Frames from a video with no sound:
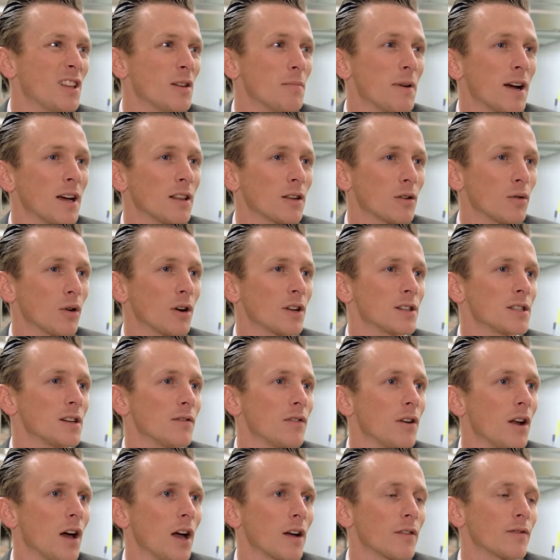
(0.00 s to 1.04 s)
the better the quality
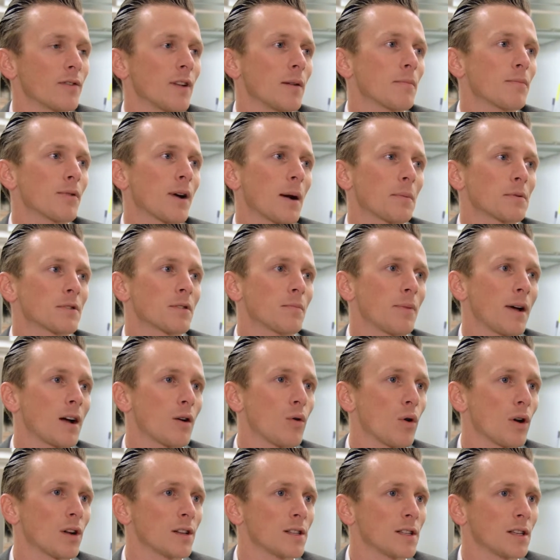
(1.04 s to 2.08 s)
of life, then perhaps the better
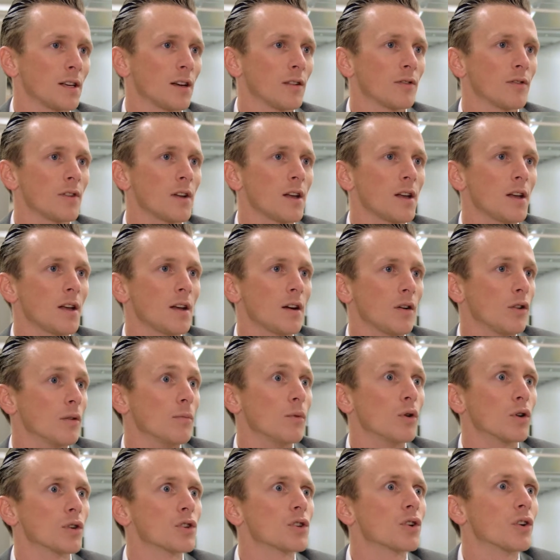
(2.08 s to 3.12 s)
quality of, or the
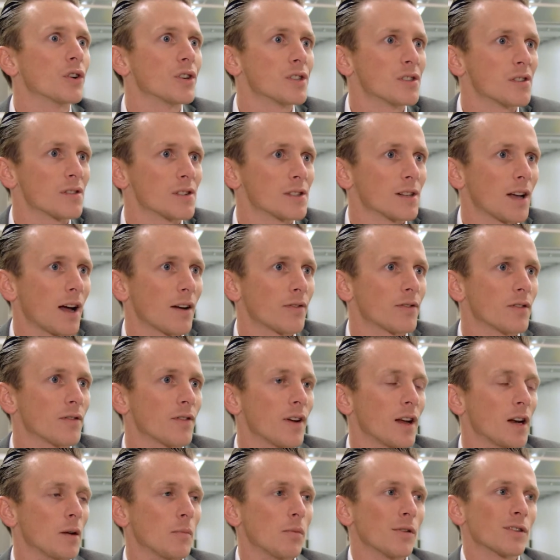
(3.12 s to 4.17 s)
more choice of staff
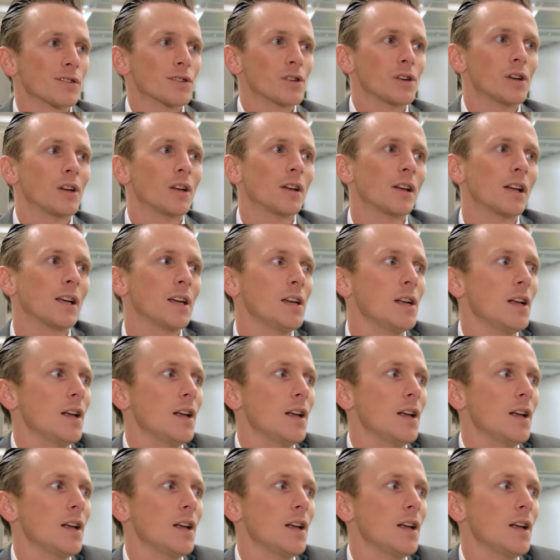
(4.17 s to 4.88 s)
available, certainly.